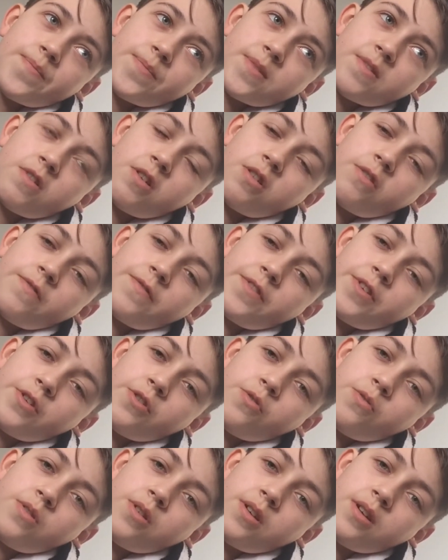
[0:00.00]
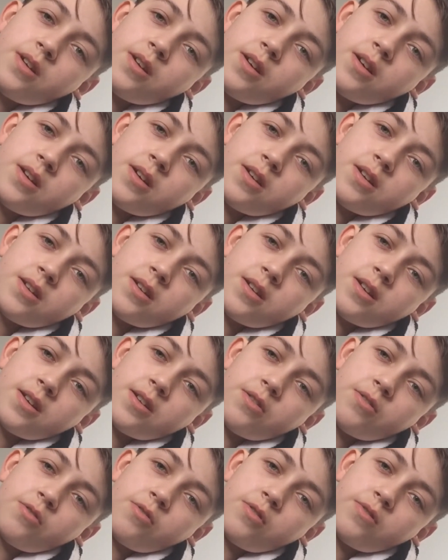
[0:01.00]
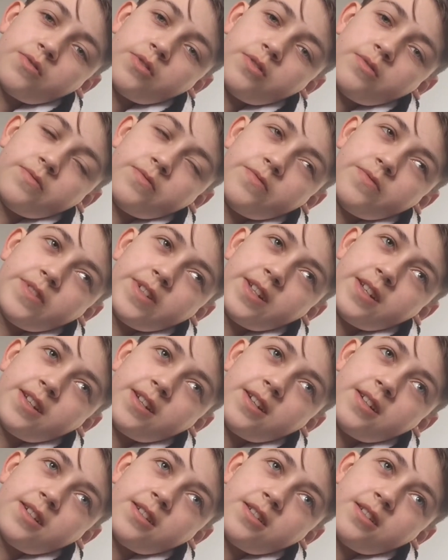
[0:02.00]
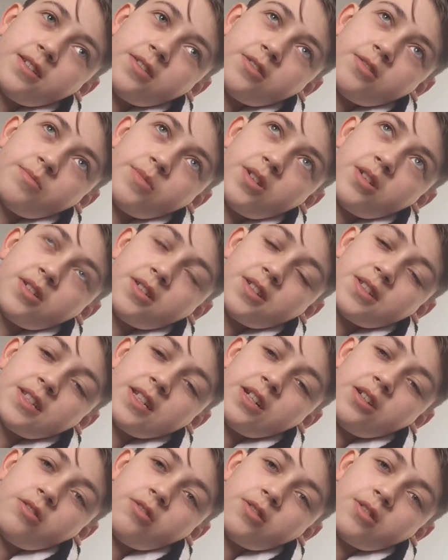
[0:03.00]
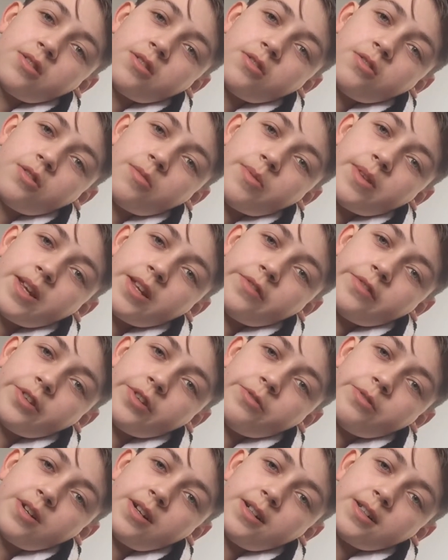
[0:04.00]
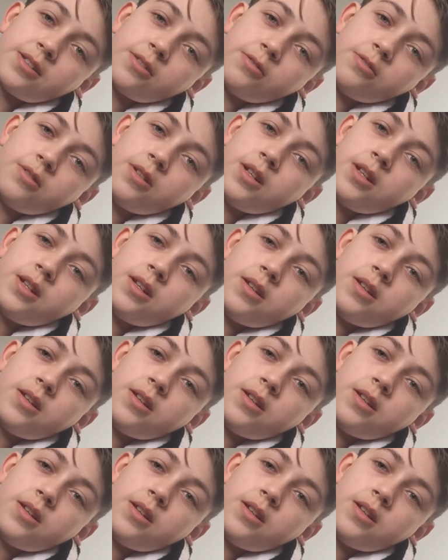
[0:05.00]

I've got a few, you know. I think Namal Lascelles is a good place for Newcastle.